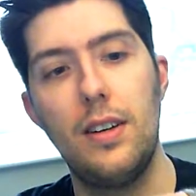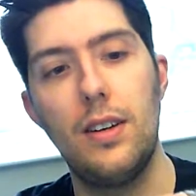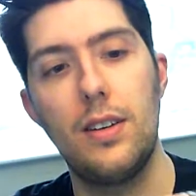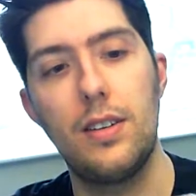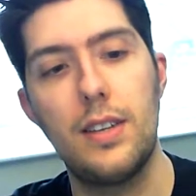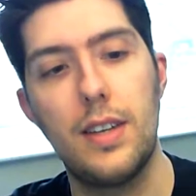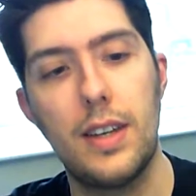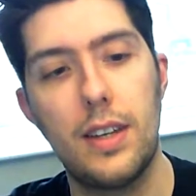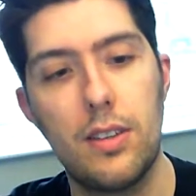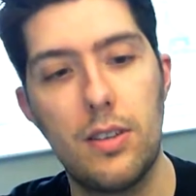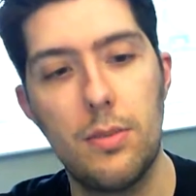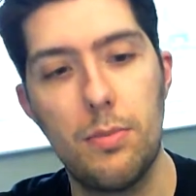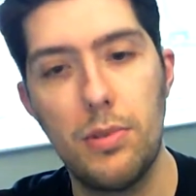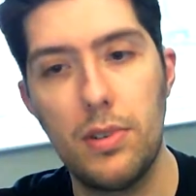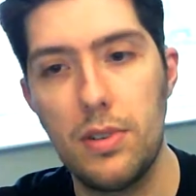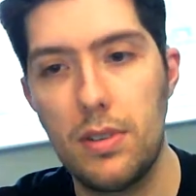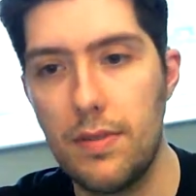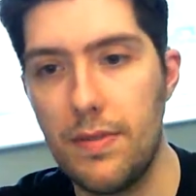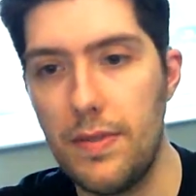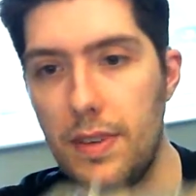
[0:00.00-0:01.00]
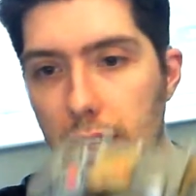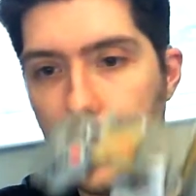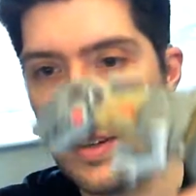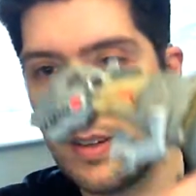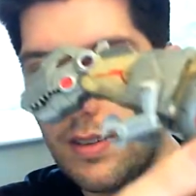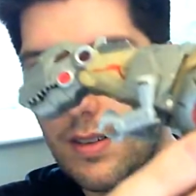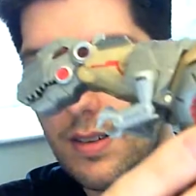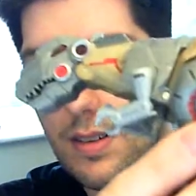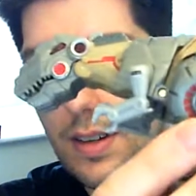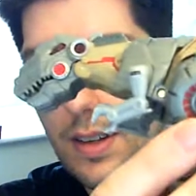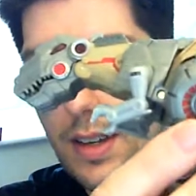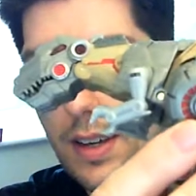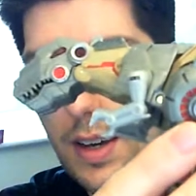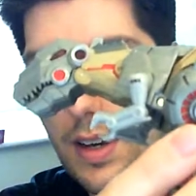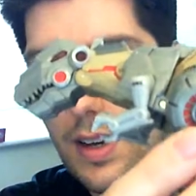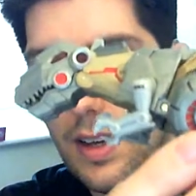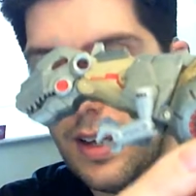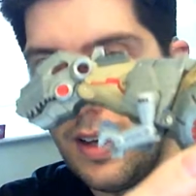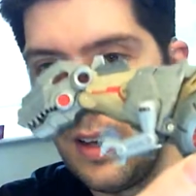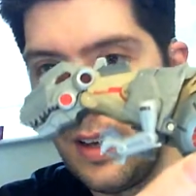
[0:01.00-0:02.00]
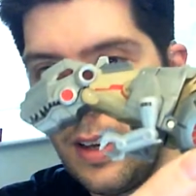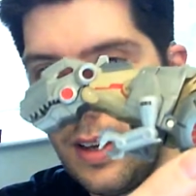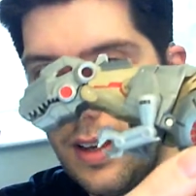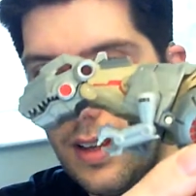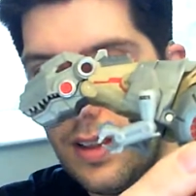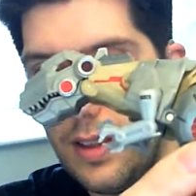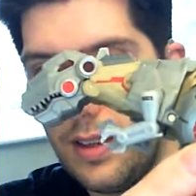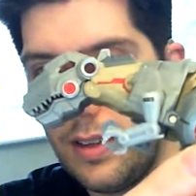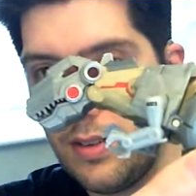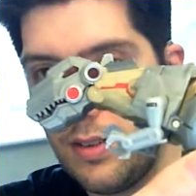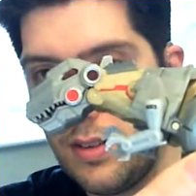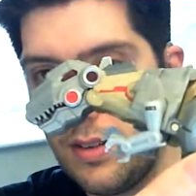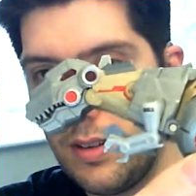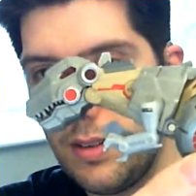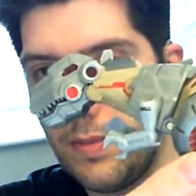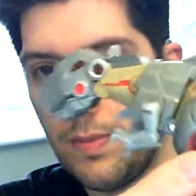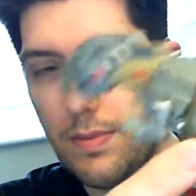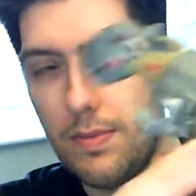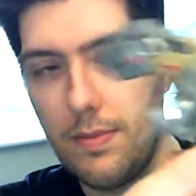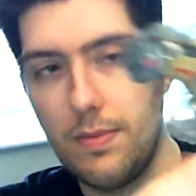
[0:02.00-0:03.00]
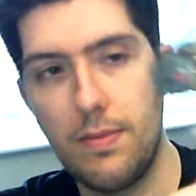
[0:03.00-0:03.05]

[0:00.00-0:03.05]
looks like it's supposed to fit, because on here it's all